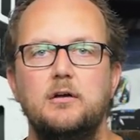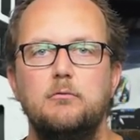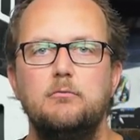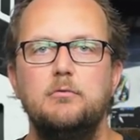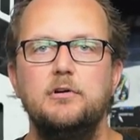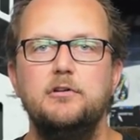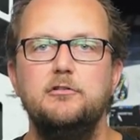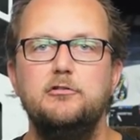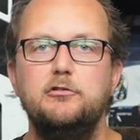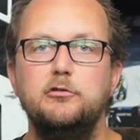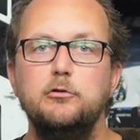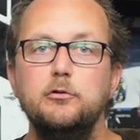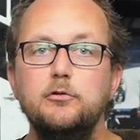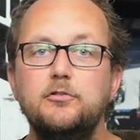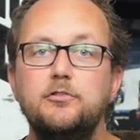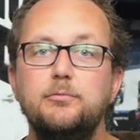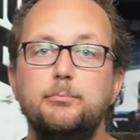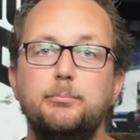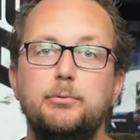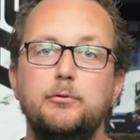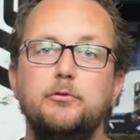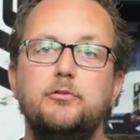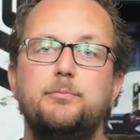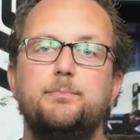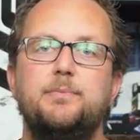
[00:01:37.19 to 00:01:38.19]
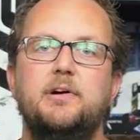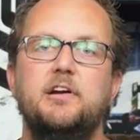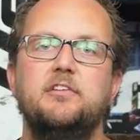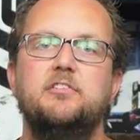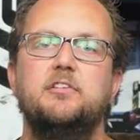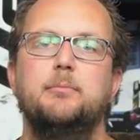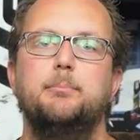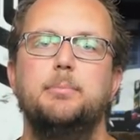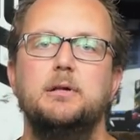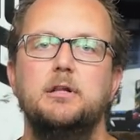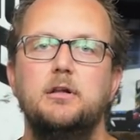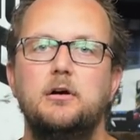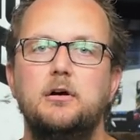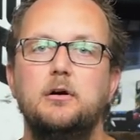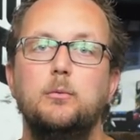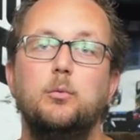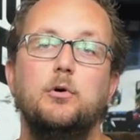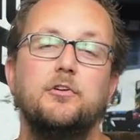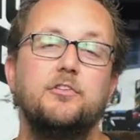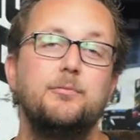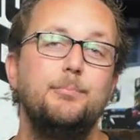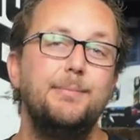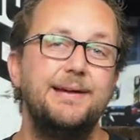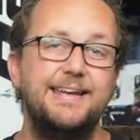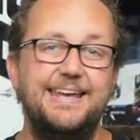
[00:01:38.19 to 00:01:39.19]
reduce boost pressure below
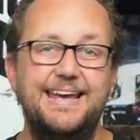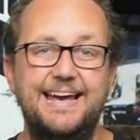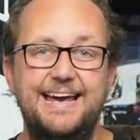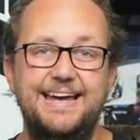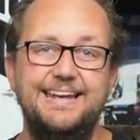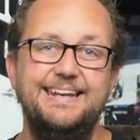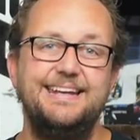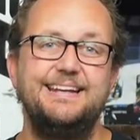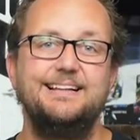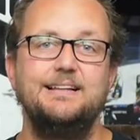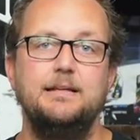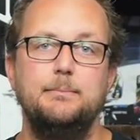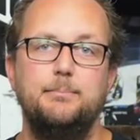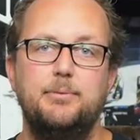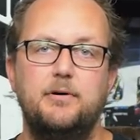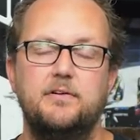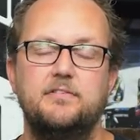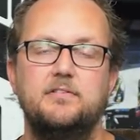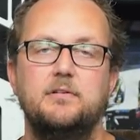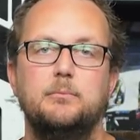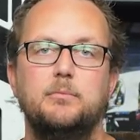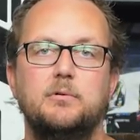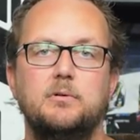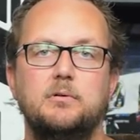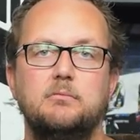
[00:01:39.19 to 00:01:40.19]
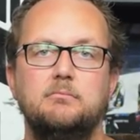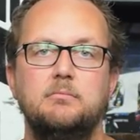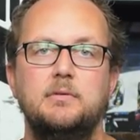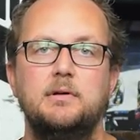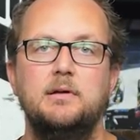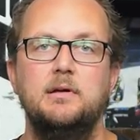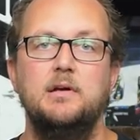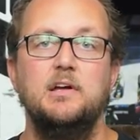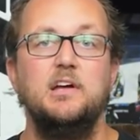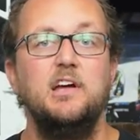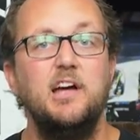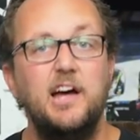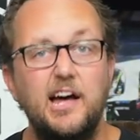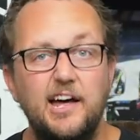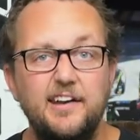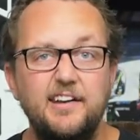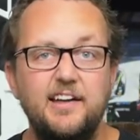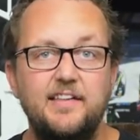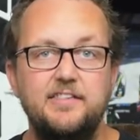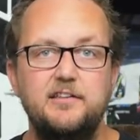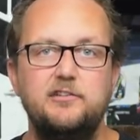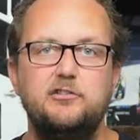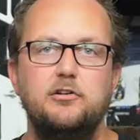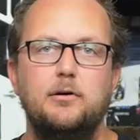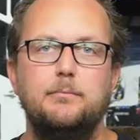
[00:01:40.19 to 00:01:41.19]
what's mechanically possible.
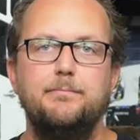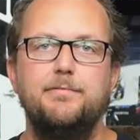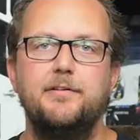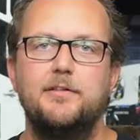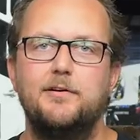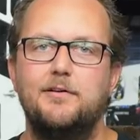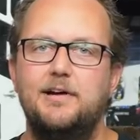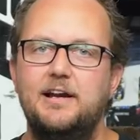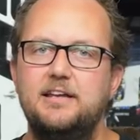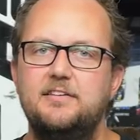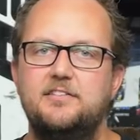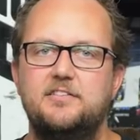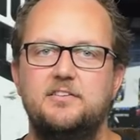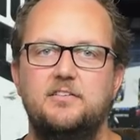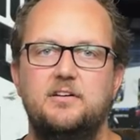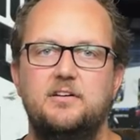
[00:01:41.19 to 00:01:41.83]
Another job for the race